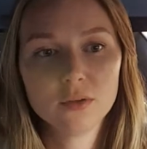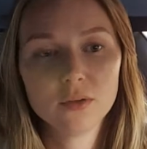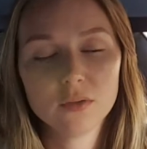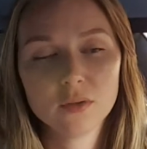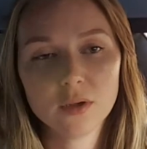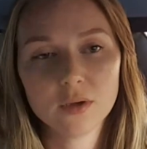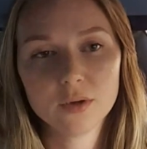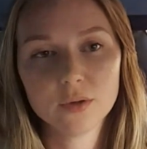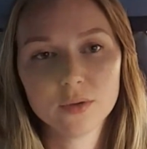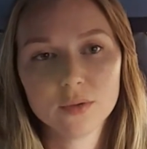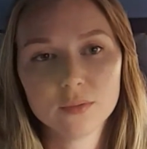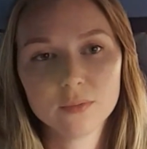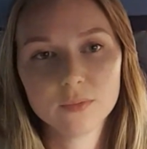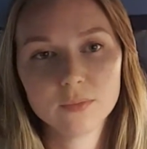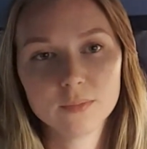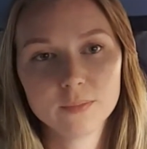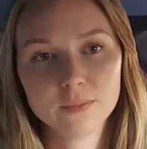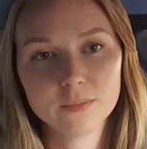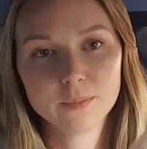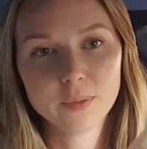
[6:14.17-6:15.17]
so
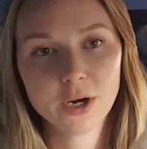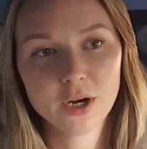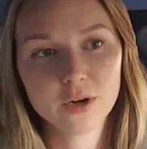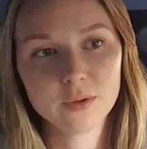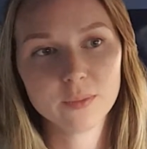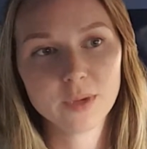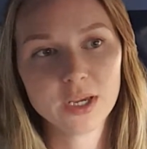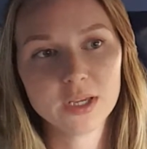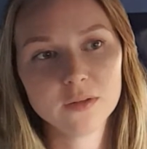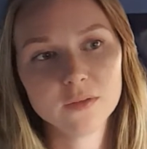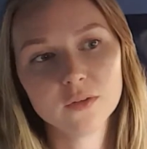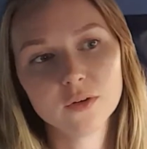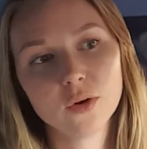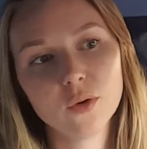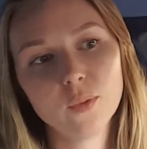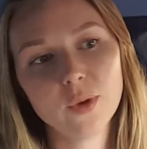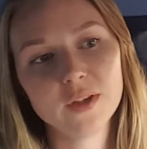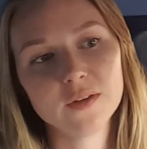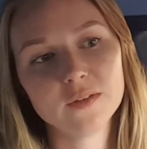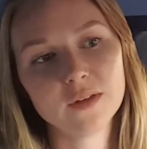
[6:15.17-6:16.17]
part of my
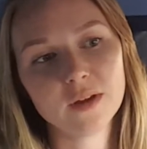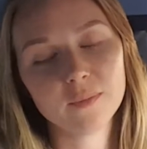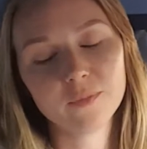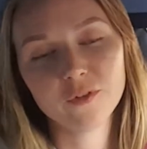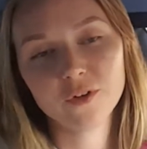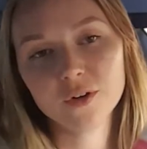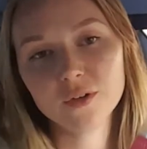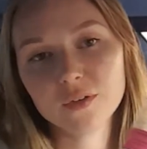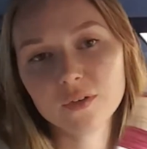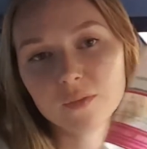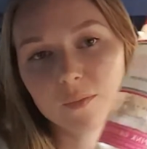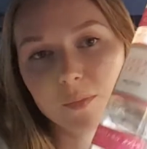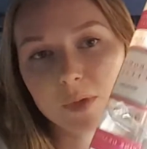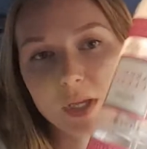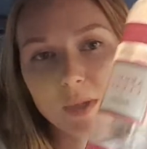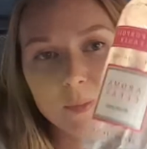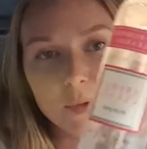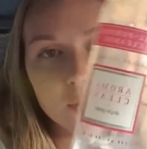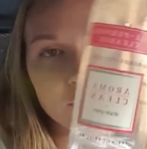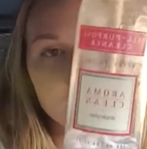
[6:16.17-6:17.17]
zero waste efforts from
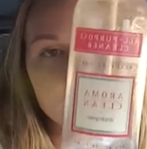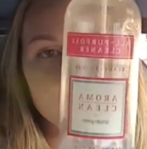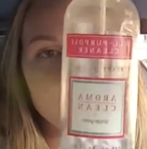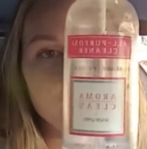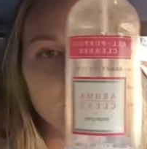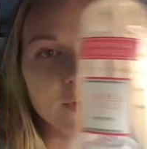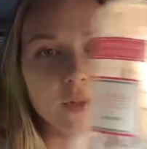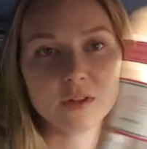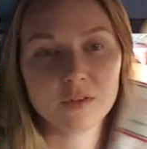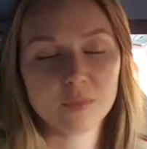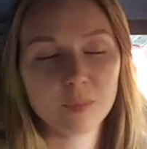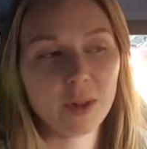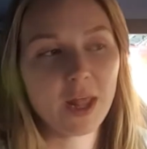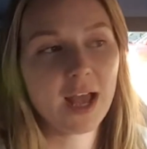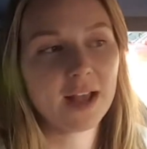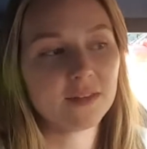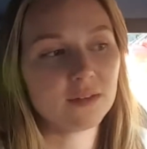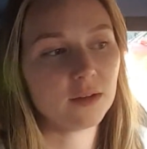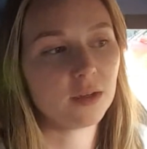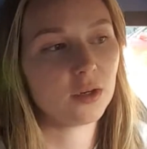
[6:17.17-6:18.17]
keeping from this
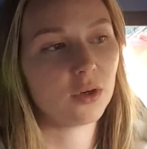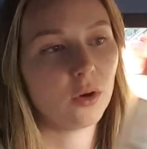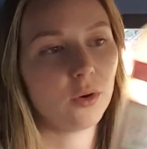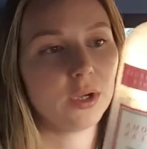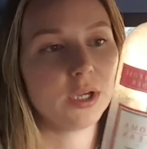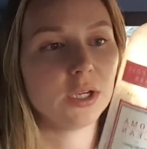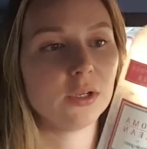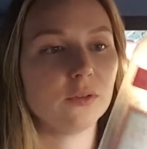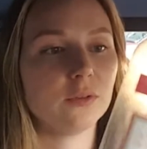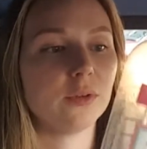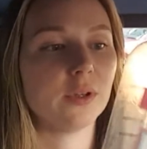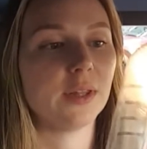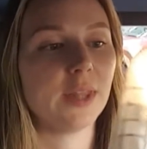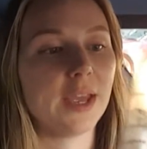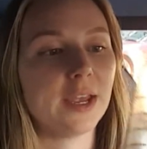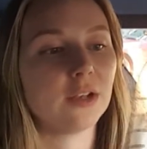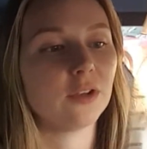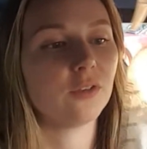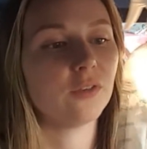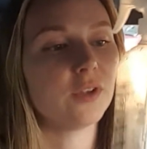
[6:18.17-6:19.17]
plastic going into a
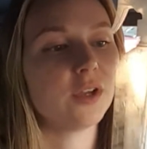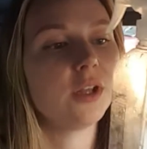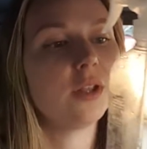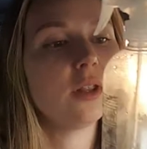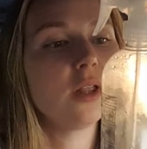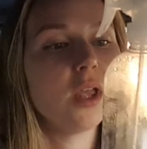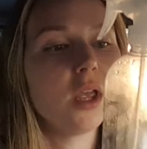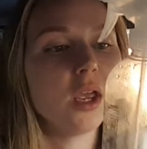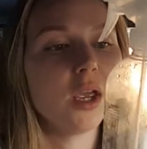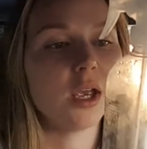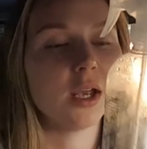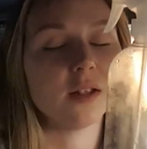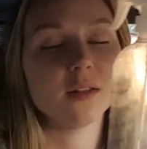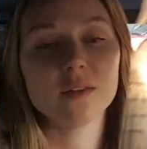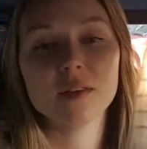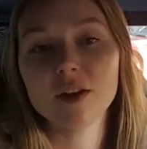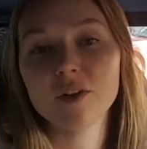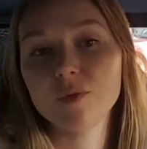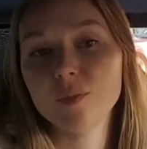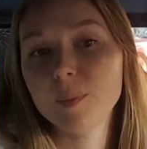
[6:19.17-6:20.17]
landfill.
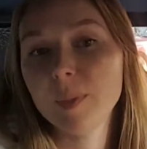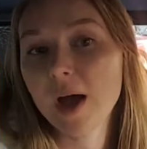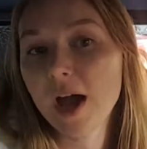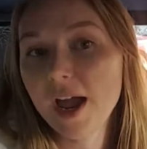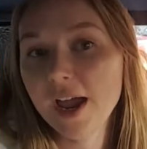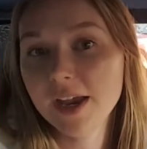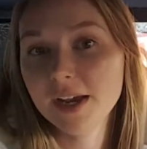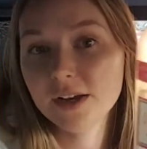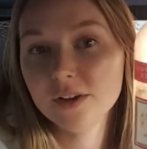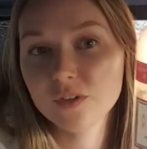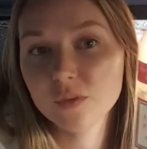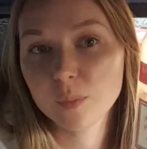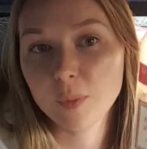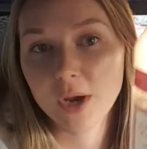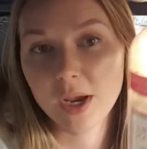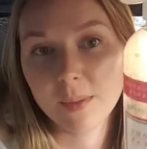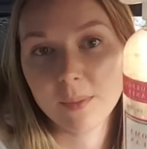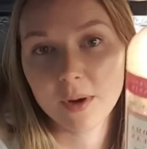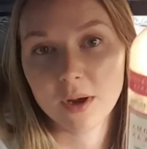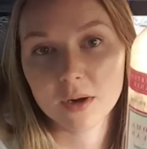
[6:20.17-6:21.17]
Instead of buying a
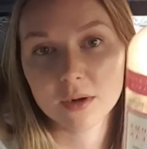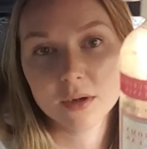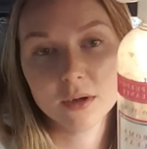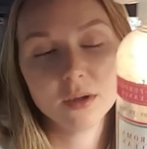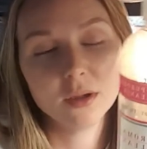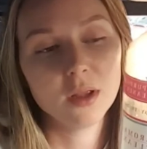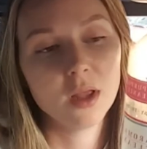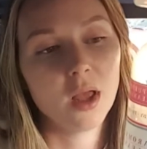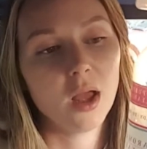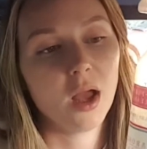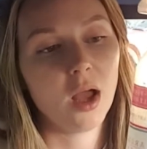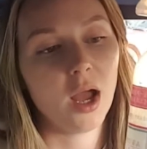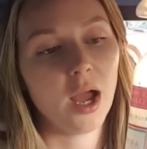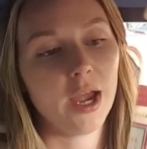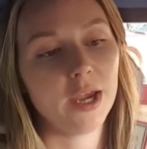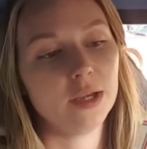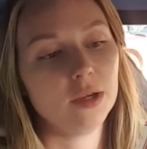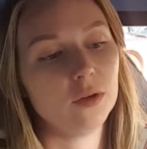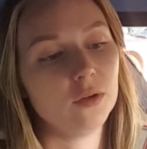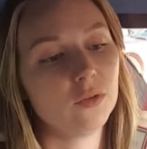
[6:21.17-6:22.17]
spray bottle,
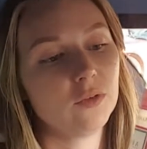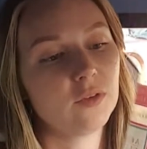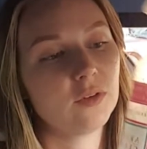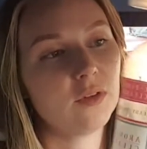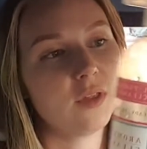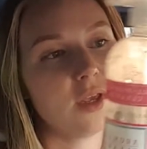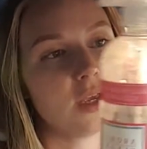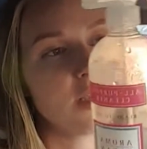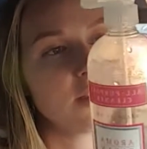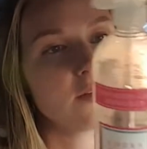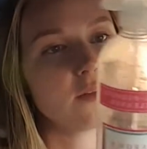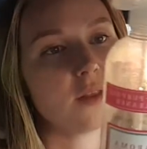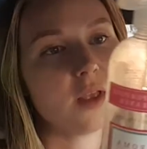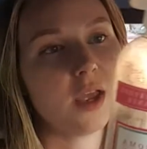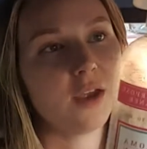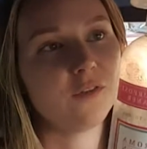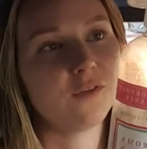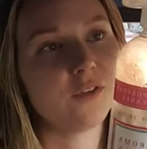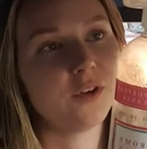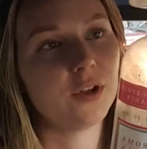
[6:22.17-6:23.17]
I used this.
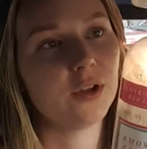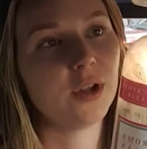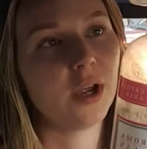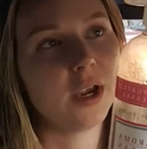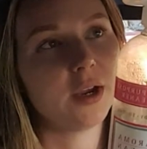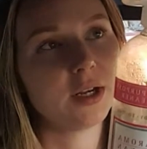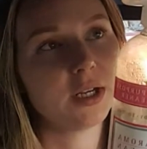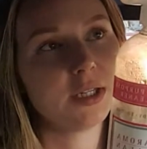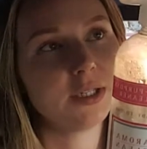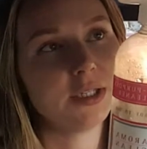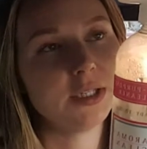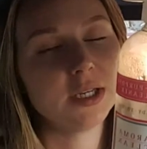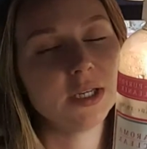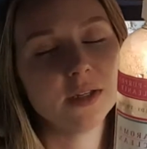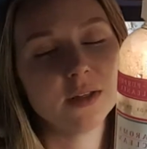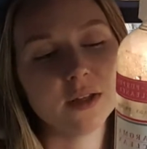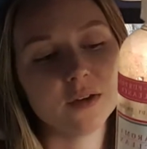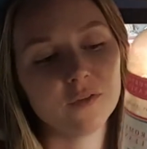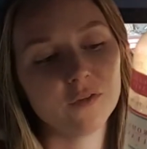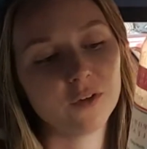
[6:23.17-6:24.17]
I cleaned
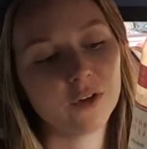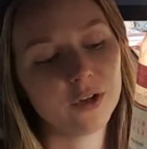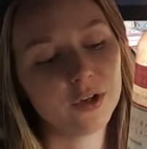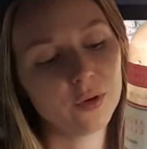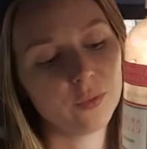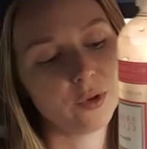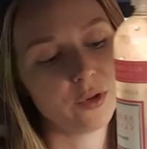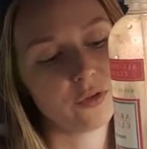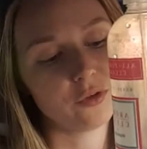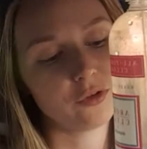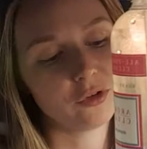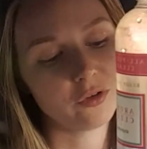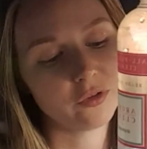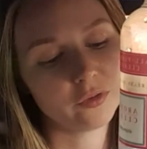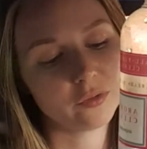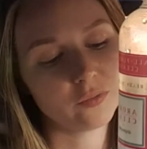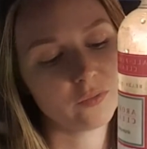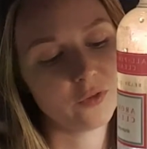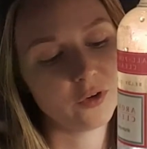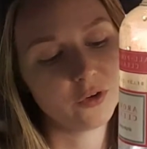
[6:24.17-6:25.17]
it and then filled it with
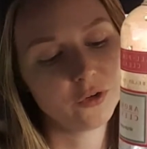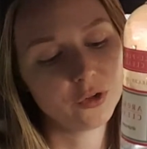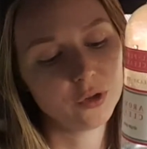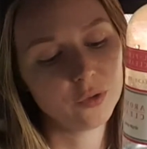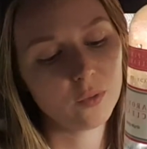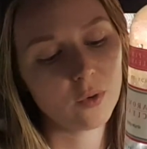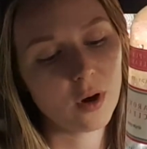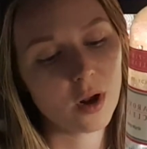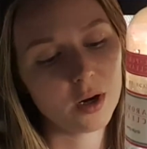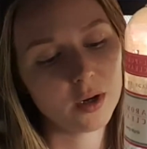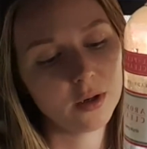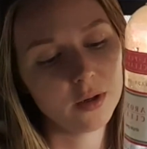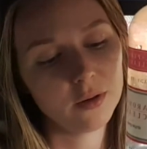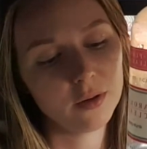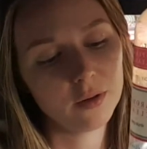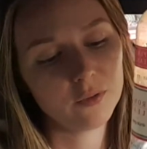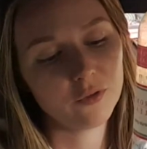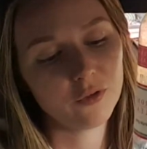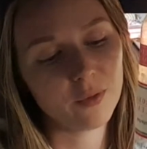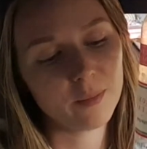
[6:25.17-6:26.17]
just filtered
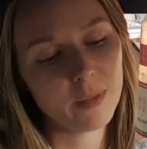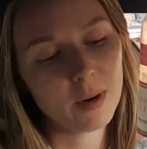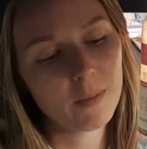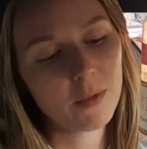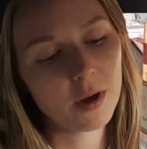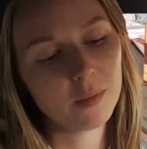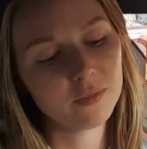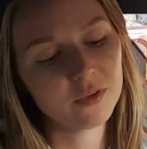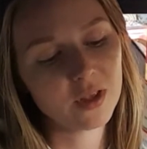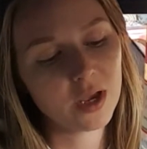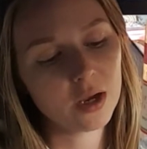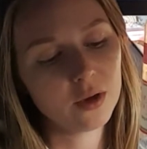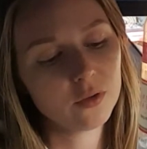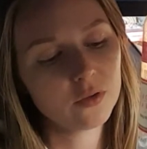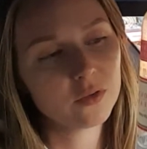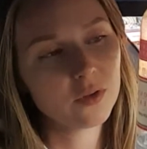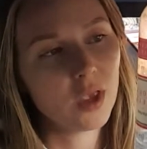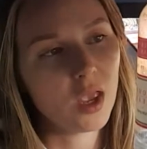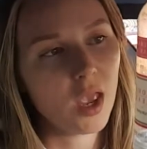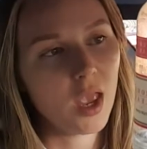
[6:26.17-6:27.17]
water from my mom's
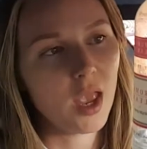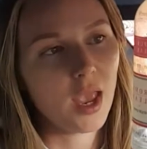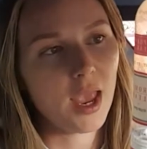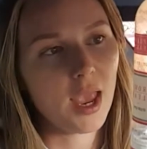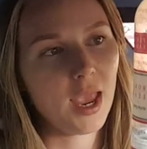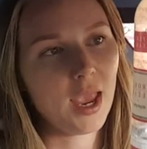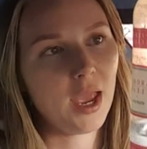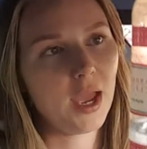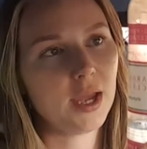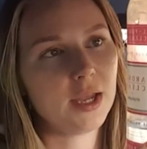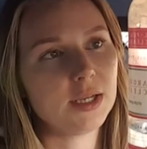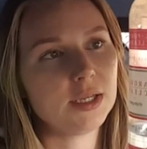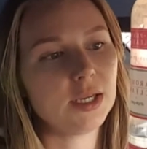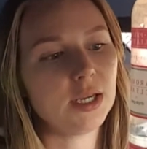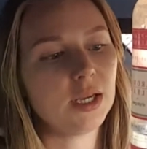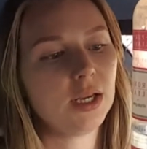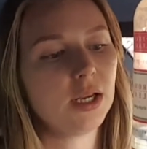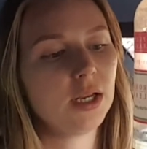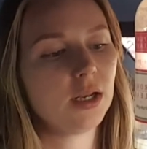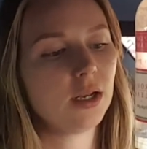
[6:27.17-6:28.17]
house. And
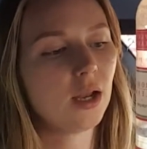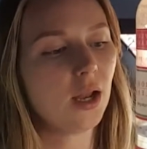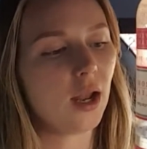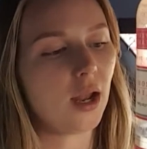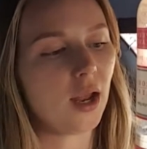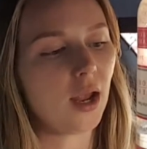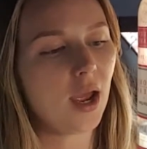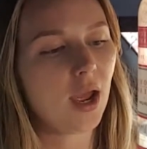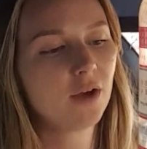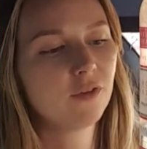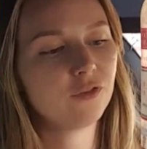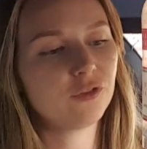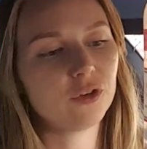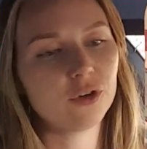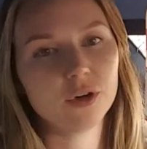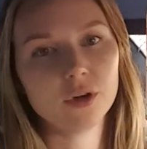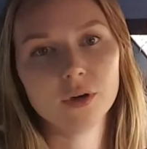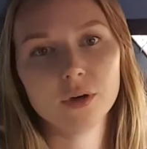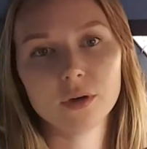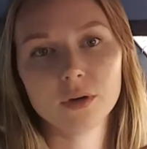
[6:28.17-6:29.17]
it,
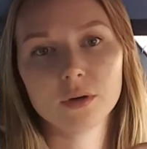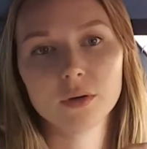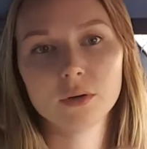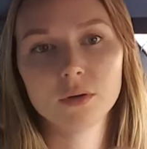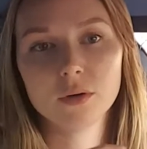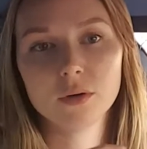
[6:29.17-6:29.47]
after